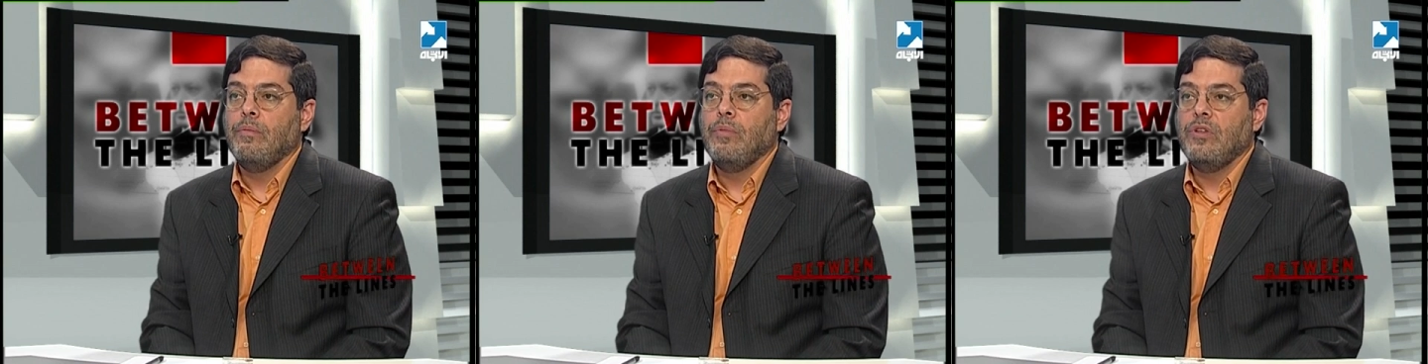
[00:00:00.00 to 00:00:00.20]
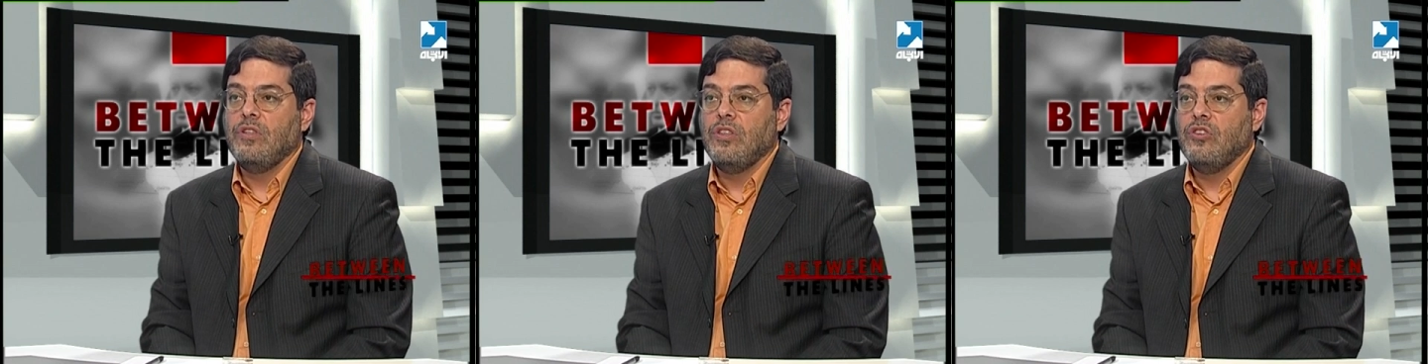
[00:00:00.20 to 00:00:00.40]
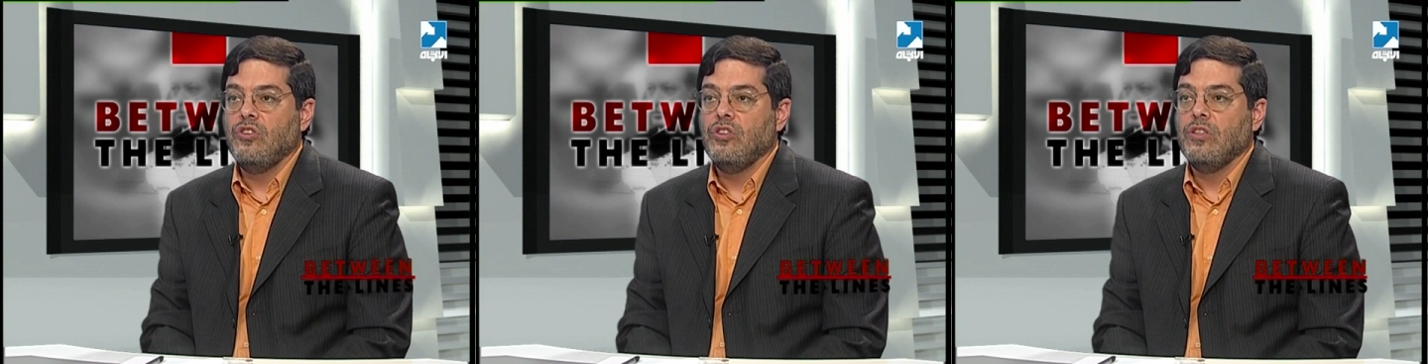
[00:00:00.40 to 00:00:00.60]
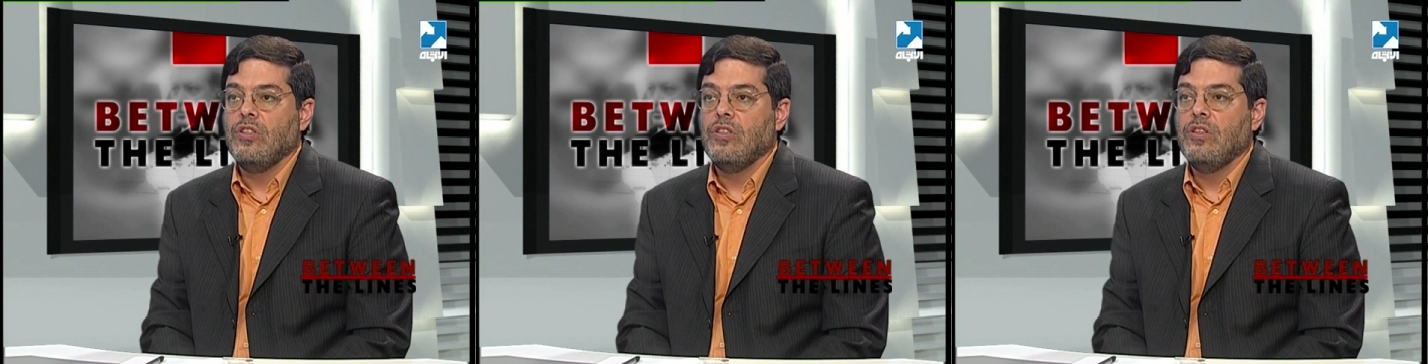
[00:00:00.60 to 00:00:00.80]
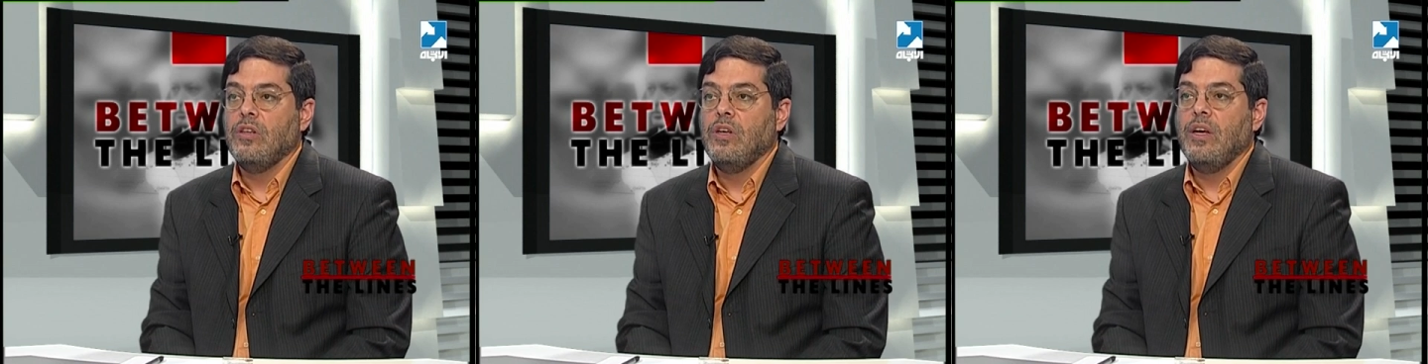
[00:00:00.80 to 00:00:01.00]

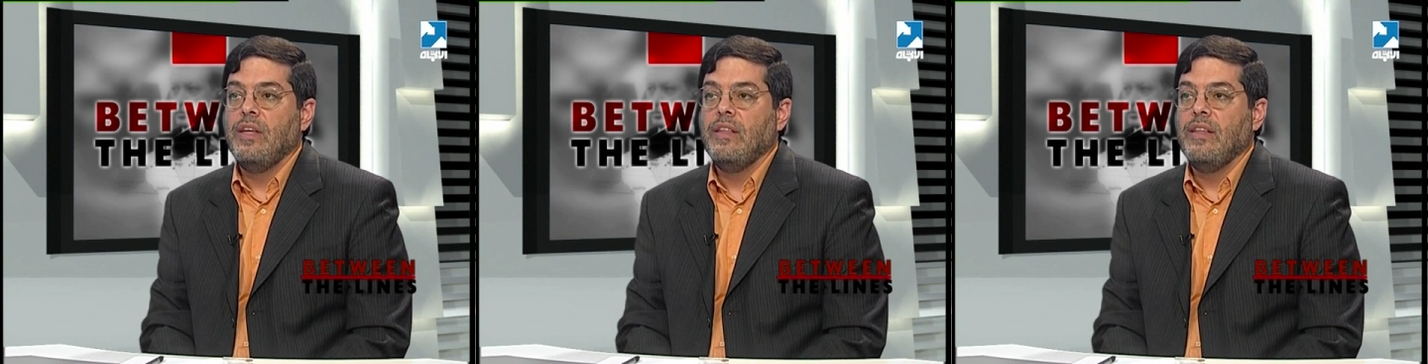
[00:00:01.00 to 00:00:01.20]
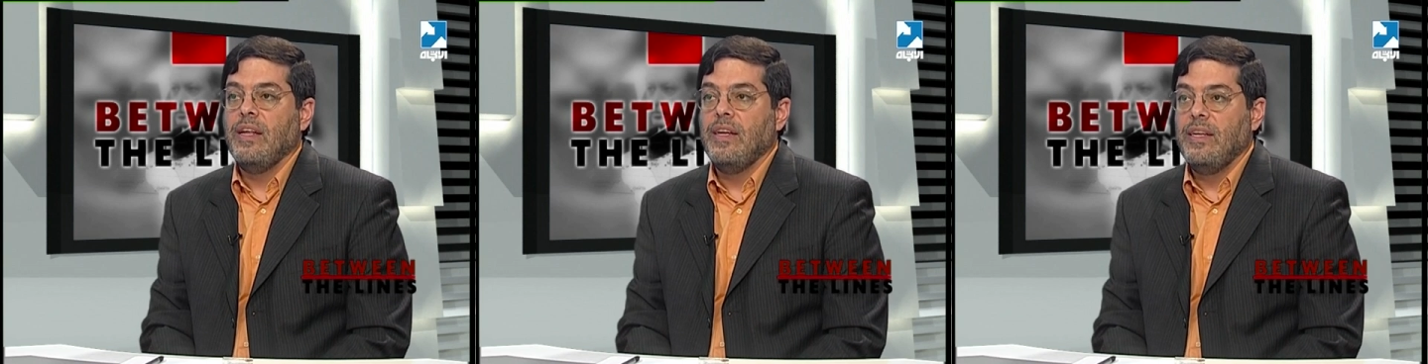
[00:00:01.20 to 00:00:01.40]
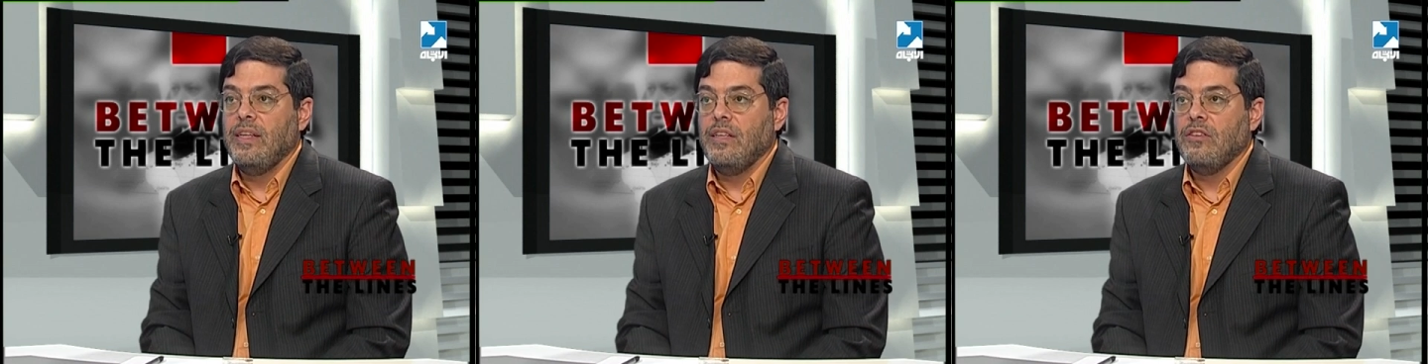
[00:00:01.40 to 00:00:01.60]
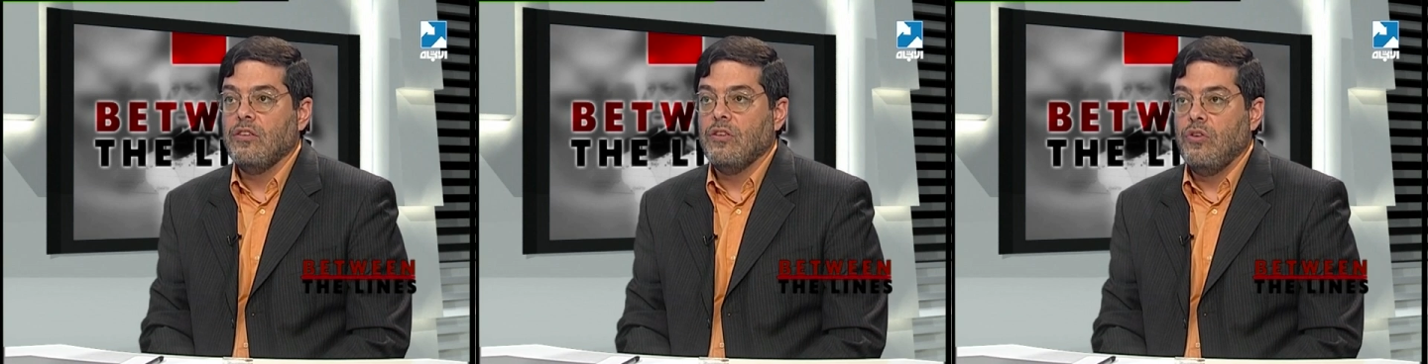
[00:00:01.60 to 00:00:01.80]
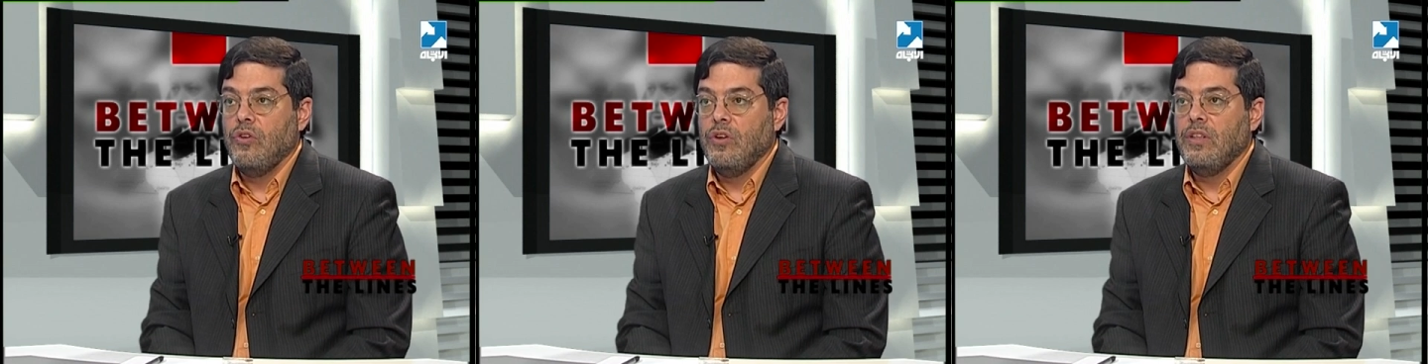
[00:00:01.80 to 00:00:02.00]
position that it
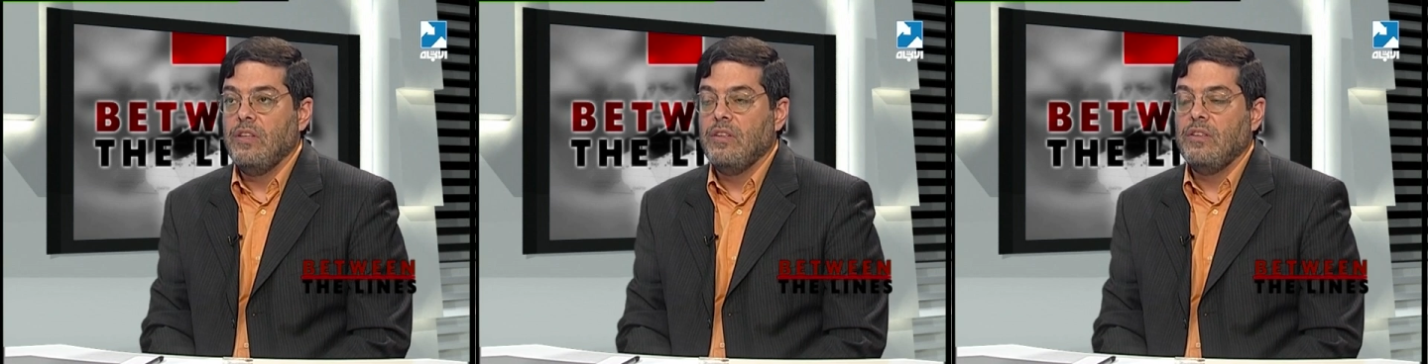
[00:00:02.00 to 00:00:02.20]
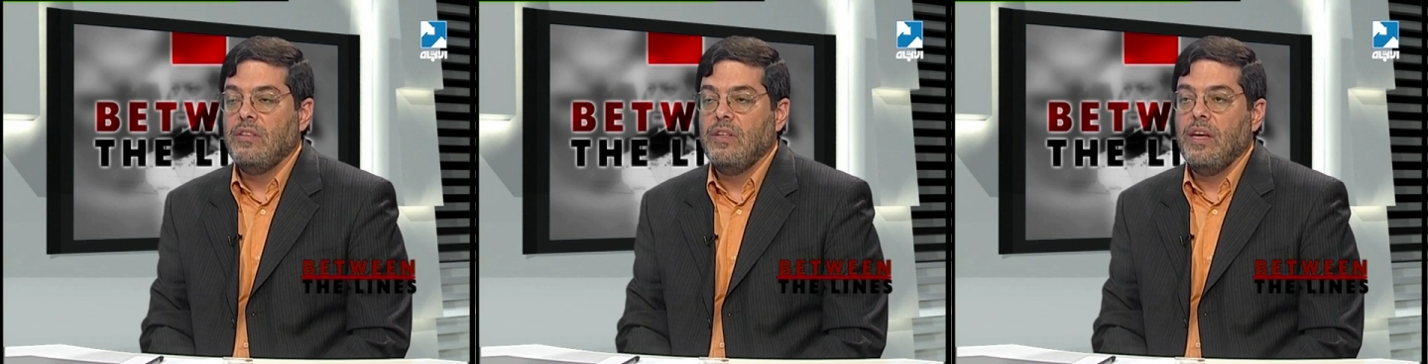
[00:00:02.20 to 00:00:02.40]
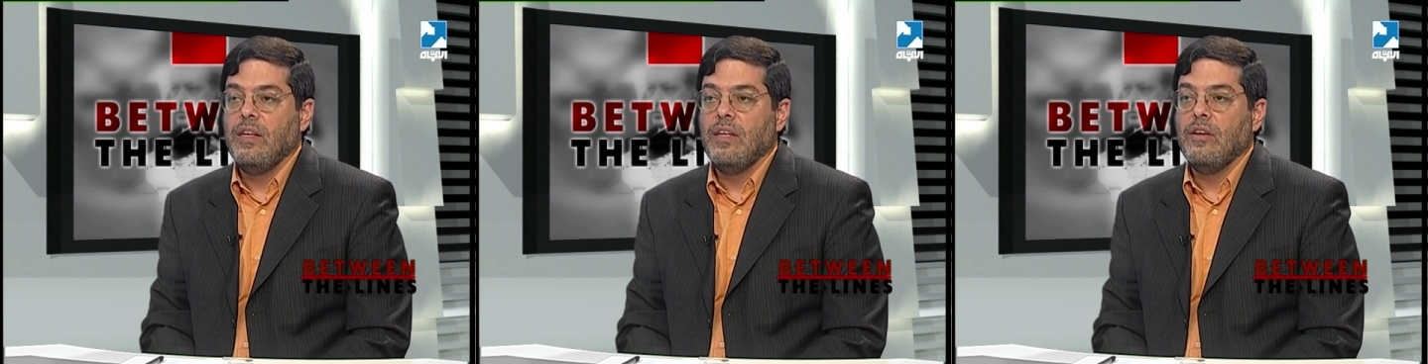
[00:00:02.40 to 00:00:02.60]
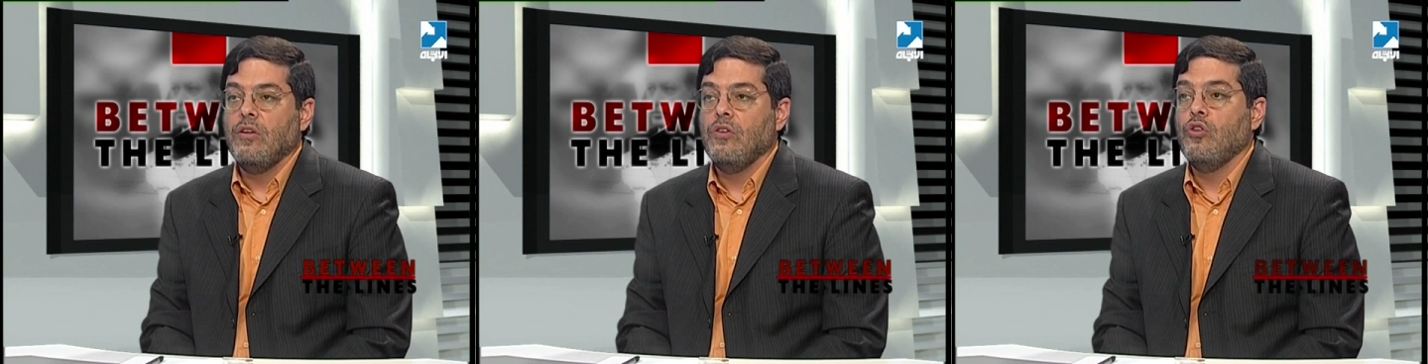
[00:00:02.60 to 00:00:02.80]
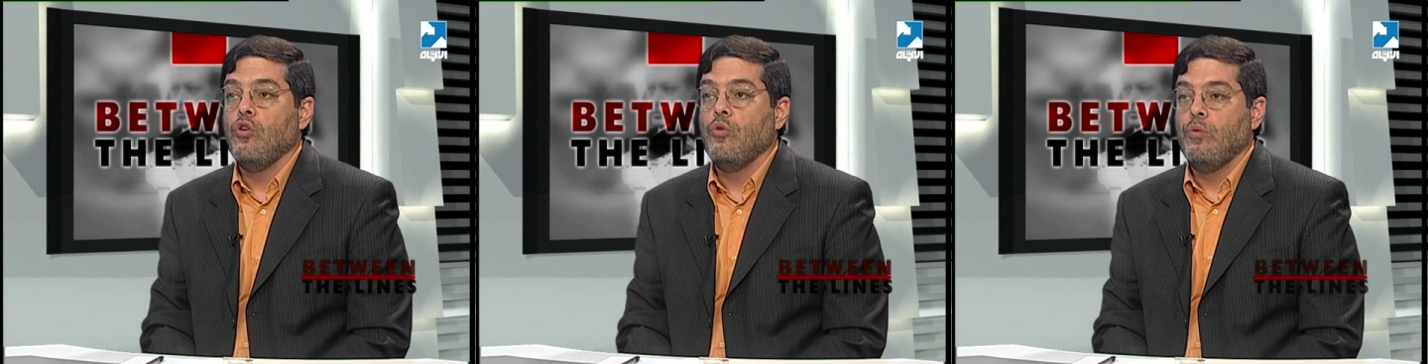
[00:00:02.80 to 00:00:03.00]
is currently
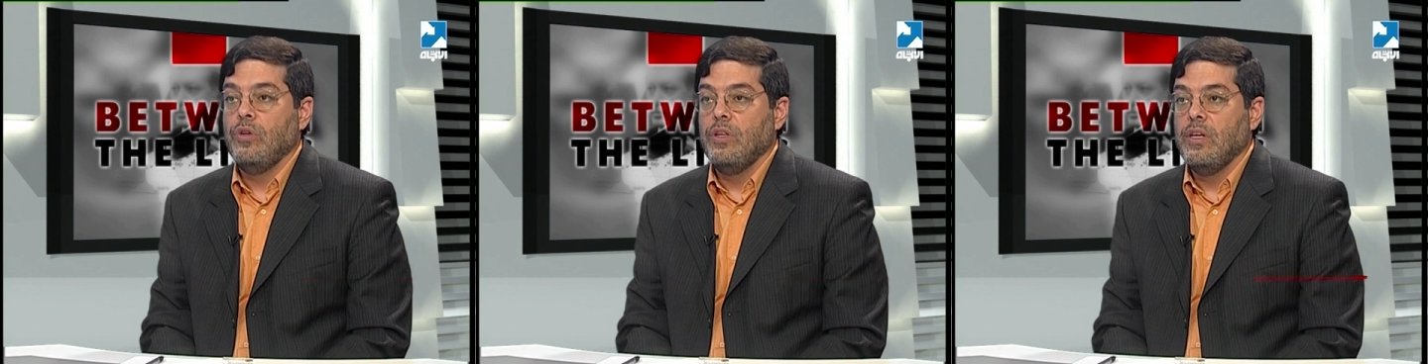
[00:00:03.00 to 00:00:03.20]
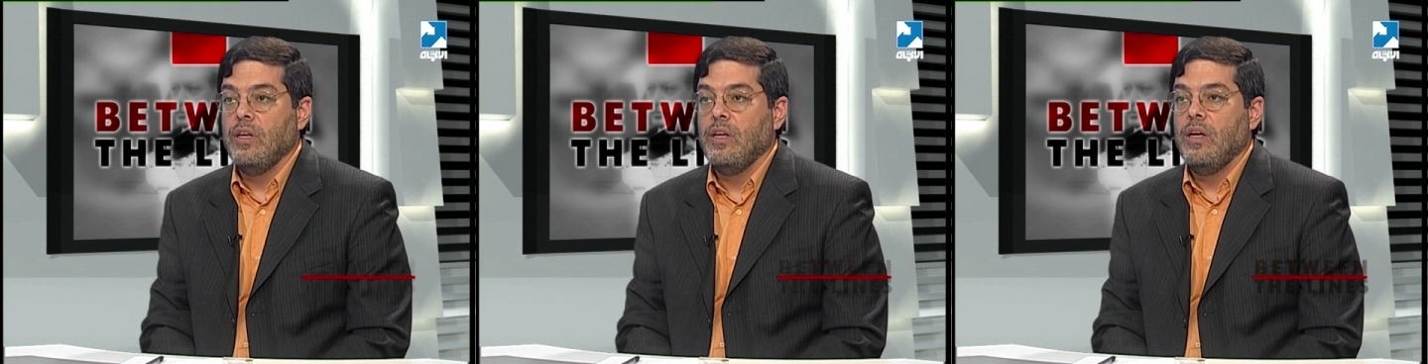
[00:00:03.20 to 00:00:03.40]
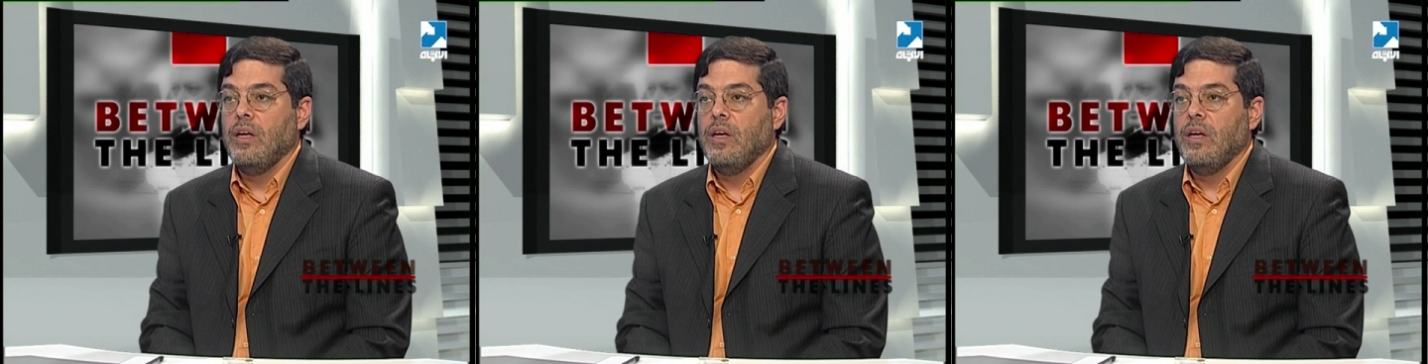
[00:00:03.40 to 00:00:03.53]
sustaining globally.